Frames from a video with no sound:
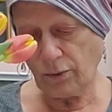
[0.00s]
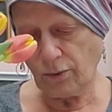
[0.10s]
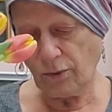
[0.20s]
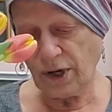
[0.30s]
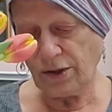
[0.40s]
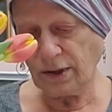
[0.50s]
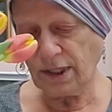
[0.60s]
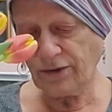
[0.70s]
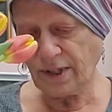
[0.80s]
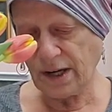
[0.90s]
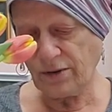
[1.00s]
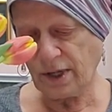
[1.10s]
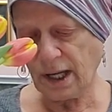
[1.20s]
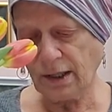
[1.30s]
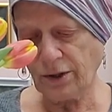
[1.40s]
when you lift out
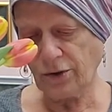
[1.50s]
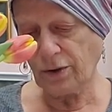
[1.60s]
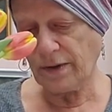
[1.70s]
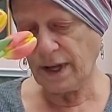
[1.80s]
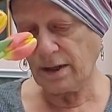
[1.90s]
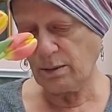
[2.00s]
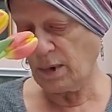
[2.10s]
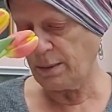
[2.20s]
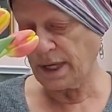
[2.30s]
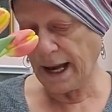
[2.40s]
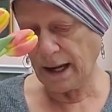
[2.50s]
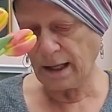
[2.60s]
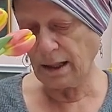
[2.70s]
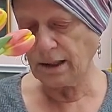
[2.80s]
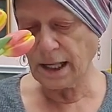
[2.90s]
color and then you maybe add
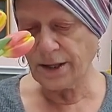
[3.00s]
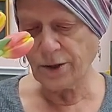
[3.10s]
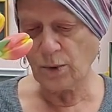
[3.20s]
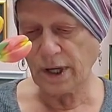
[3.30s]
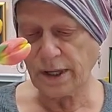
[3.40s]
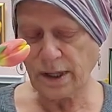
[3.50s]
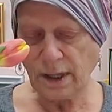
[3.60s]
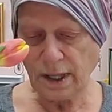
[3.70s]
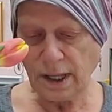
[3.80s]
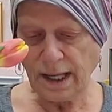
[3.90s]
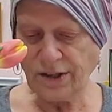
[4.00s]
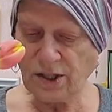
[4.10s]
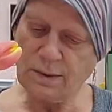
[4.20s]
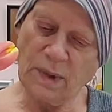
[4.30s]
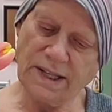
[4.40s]
in a lighter one, it
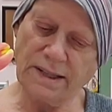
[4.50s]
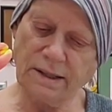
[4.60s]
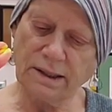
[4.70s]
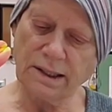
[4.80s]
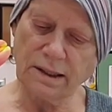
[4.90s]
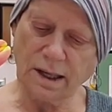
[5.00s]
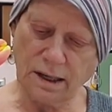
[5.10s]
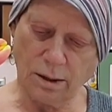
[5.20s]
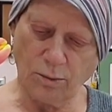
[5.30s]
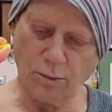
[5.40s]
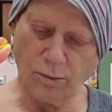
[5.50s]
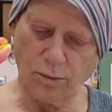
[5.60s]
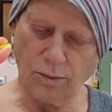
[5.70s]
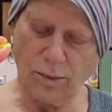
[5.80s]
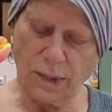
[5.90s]
just makes it a little
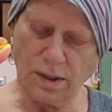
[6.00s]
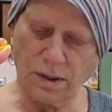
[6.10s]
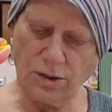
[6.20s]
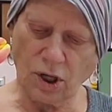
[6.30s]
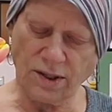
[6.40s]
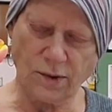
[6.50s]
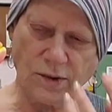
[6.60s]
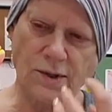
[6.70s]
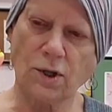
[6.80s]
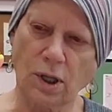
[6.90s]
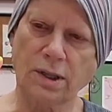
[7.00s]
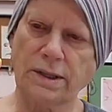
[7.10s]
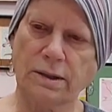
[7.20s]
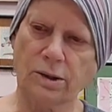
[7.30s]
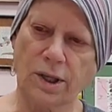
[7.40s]
not so solid
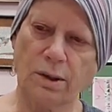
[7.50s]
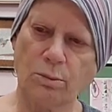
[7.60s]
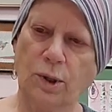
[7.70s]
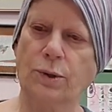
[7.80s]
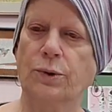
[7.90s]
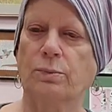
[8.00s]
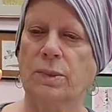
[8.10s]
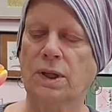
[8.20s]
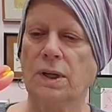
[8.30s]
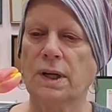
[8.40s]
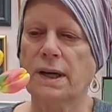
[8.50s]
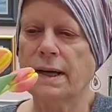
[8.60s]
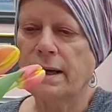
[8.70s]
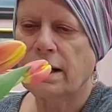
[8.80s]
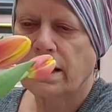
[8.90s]
a looking bloom.
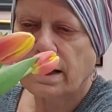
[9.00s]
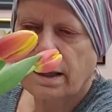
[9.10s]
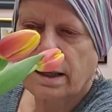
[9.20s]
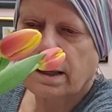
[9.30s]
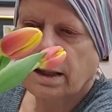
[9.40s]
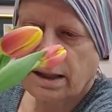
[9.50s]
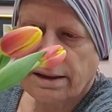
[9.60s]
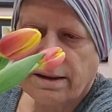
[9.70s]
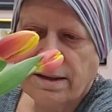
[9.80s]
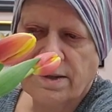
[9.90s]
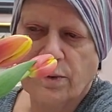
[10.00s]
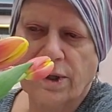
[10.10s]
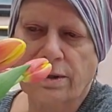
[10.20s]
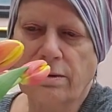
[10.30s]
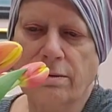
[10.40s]
In this one,